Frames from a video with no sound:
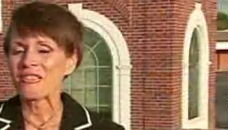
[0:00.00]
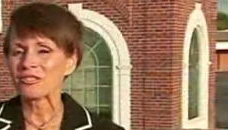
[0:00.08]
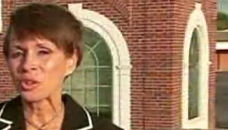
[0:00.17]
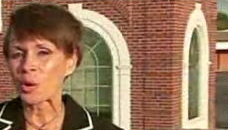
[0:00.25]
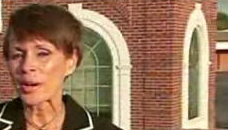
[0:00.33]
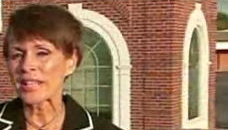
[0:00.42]

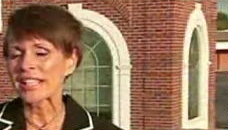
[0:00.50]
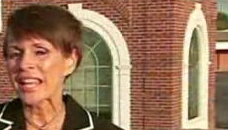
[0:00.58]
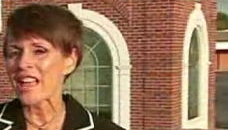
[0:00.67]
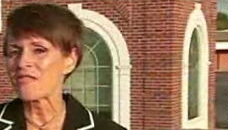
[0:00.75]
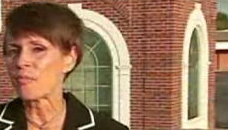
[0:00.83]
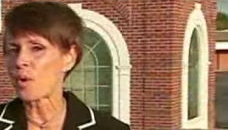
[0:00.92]
Florence
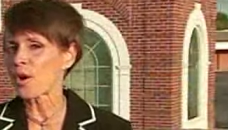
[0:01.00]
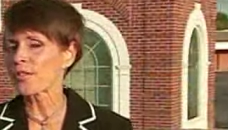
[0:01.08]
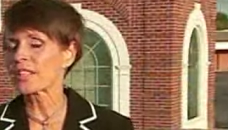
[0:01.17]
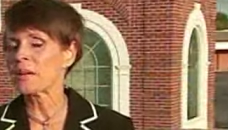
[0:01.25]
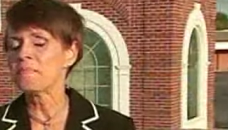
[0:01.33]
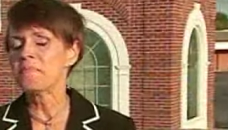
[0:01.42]
gave birth
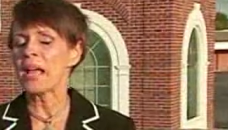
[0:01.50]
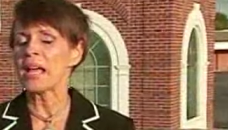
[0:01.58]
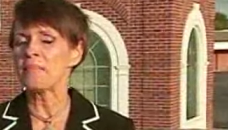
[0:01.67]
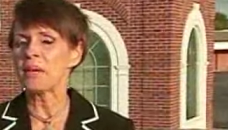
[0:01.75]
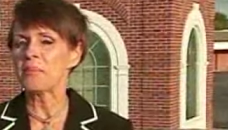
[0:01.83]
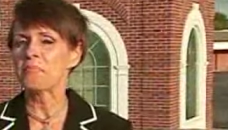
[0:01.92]
to
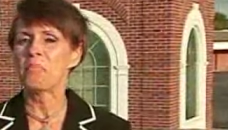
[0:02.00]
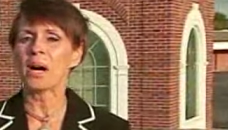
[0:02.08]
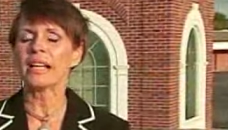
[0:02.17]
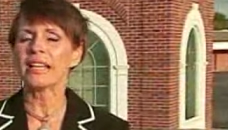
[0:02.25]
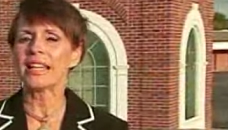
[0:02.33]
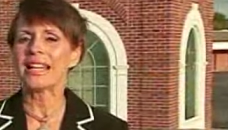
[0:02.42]
baby
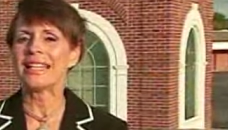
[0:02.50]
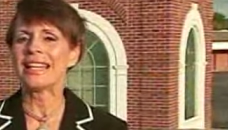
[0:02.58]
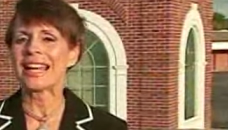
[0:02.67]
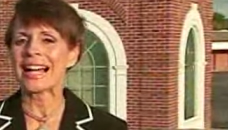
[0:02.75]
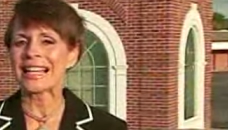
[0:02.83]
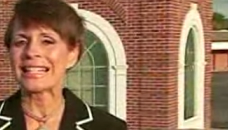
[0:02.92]
Buddy in
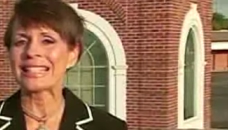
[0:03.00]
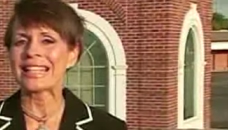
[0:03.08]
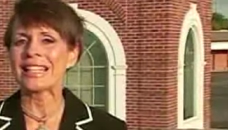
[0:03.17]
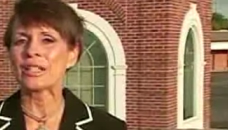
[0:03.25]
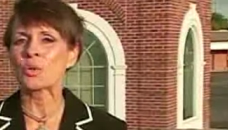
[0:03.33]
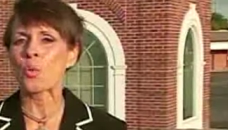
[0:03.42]

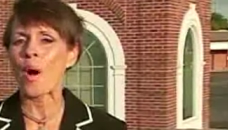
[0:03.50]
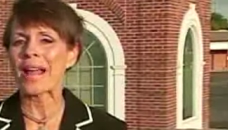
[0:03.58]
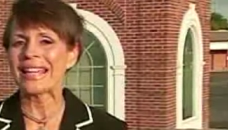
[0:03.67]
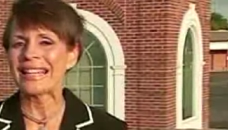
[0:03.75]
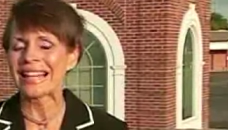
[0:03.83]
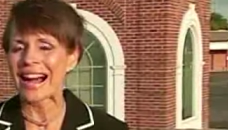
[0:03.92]

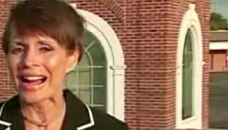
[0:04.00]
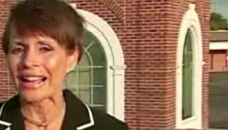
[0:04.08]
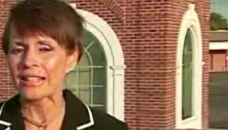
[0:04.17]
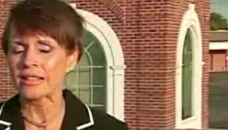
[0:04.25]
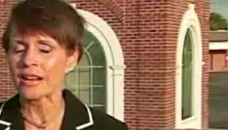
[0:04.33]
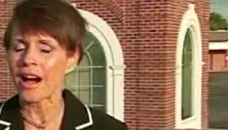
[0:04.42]

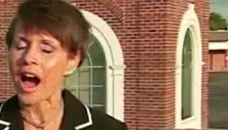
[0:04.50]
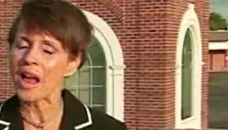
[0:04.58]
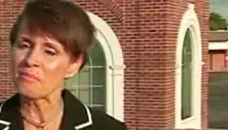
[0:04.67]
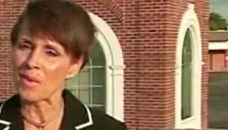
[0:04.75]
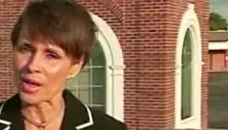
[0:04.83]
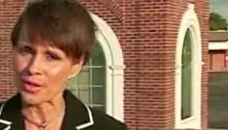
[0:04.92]
1929
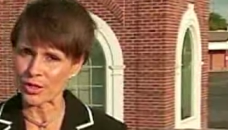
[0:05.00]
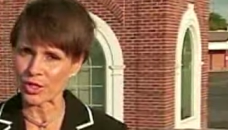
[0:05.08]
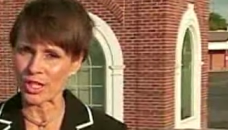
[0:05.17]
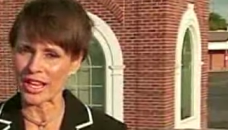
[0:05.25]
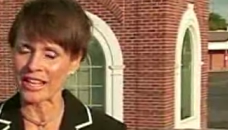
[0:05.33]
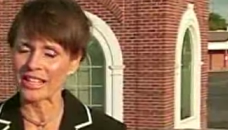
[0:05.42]
on Mother's
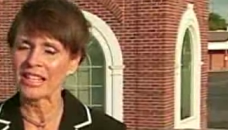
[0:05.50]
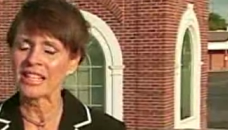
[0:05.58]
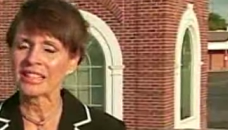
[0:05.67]
Day.